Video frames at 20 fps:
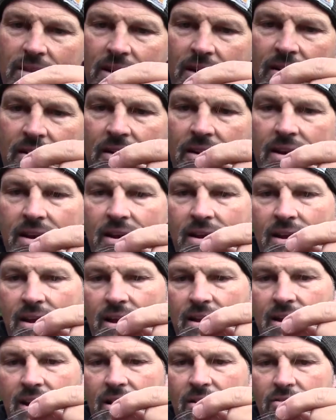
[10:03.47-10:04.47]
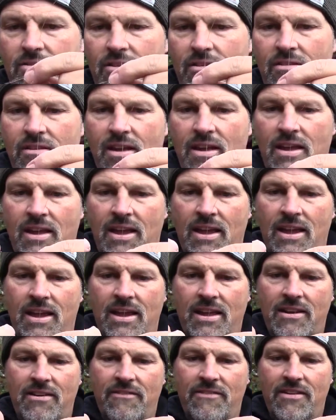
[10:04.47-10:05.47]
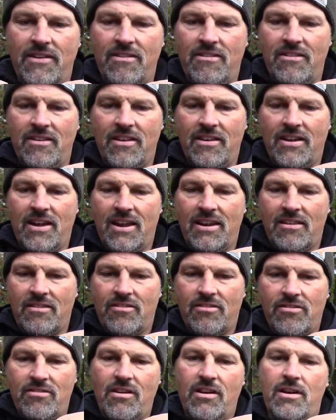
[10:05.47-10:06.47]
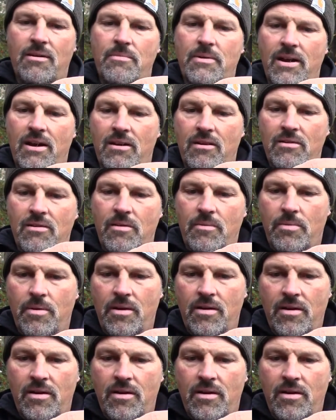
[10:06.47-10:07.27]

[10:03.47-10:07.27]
there. And now just individually kind of snug them down.